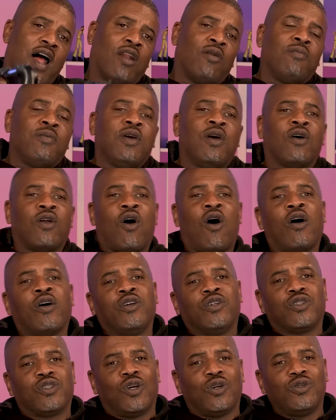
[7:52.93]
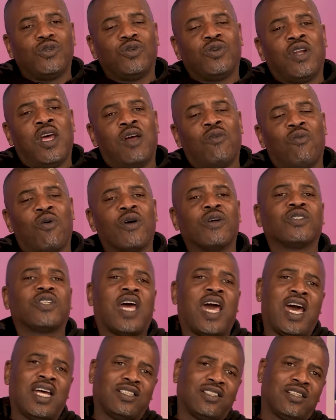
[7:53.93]
Follow me on all your social
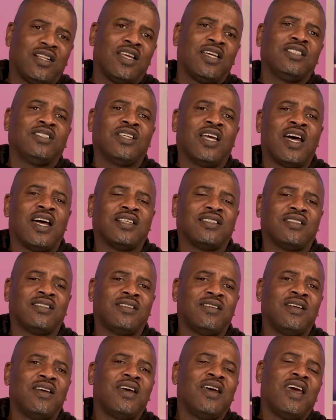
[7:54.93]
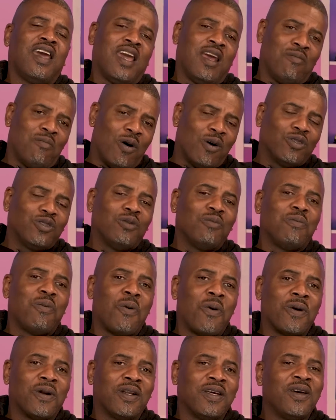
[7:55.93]
networks at Slink Johnson, and most
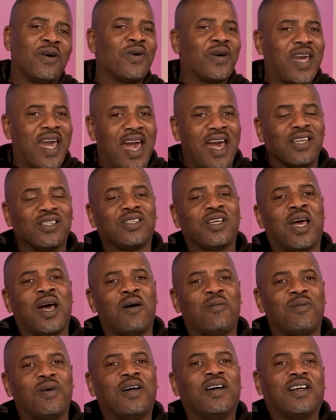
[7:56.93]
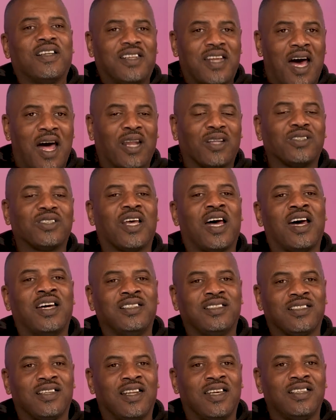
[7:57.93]
importantly on Cash App, dollar
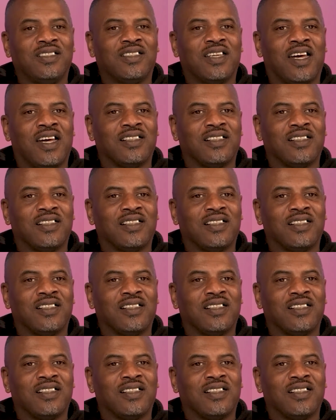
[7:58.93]
sign Slink